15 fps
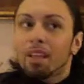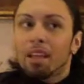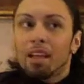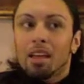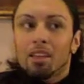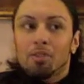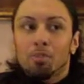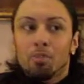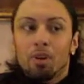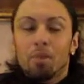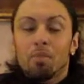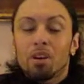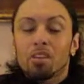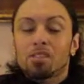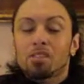It's pretty
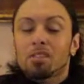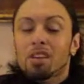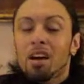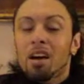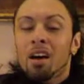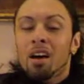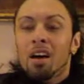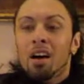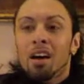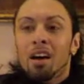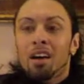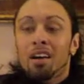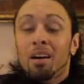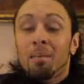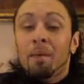much
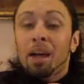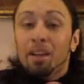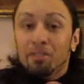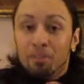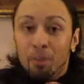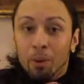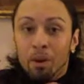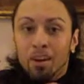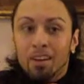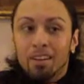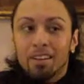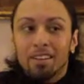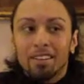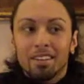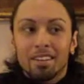a metaphor.
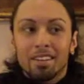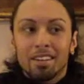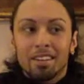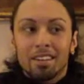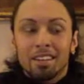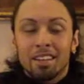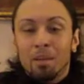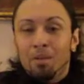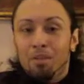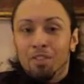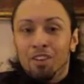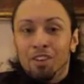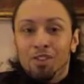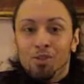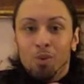Let me
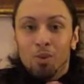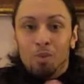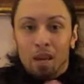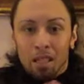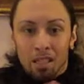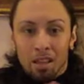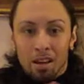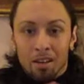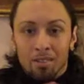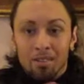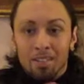feed you with my love.